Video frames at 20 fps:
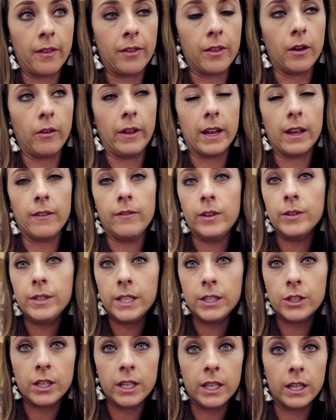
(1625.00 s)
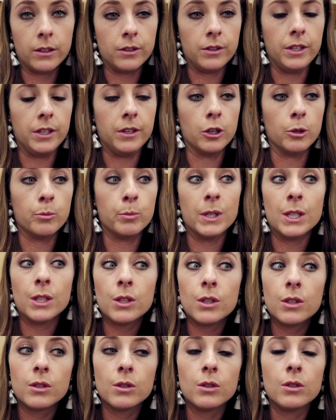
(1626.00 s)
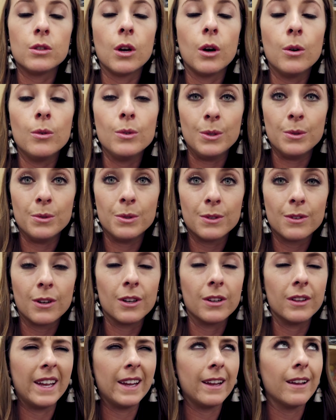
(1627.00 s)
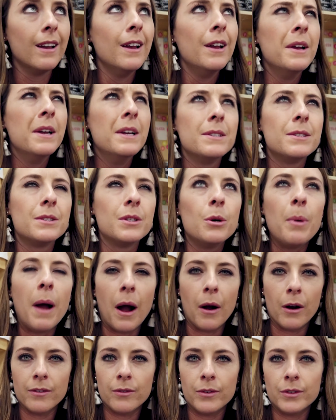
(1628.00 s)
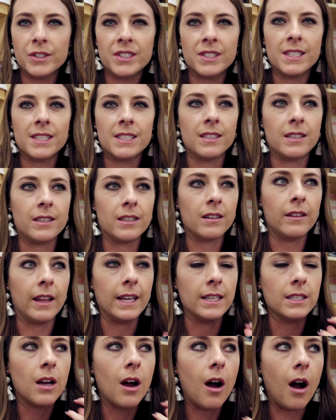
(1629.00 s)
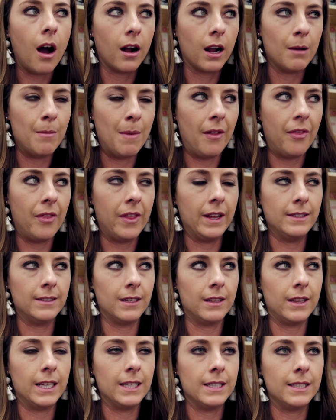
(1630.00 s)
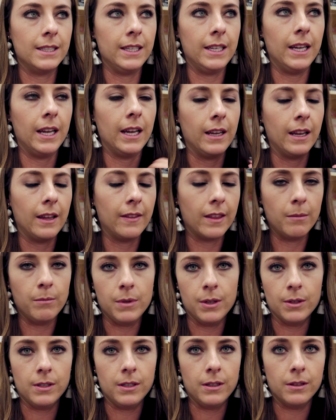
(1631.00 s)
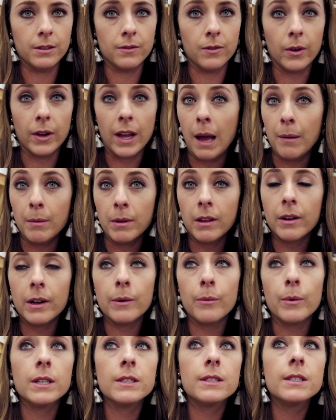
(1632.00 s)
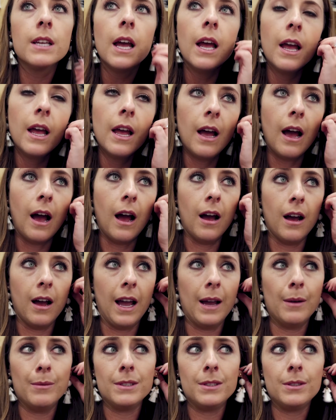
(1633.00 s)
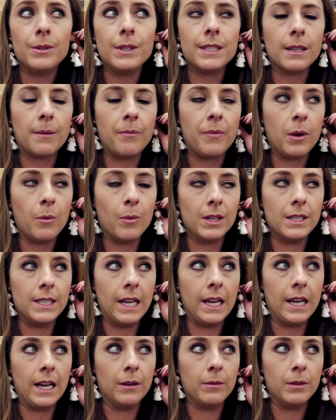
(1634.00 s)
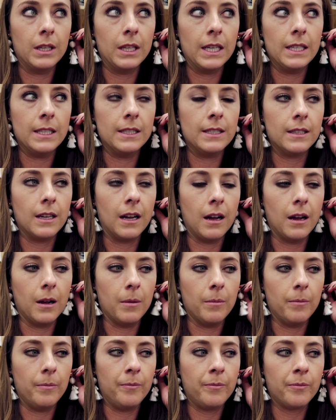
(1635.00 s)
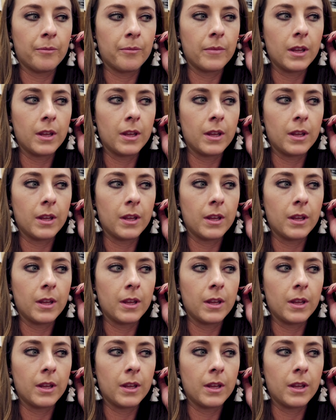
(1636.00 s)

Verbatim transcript: that though like if you teach an ELD group it's so use or like so powerful just to sit there and like talk about things that they see and get them using this vocabulary vocabulary words. Uh, I was doing something one day and I realized um,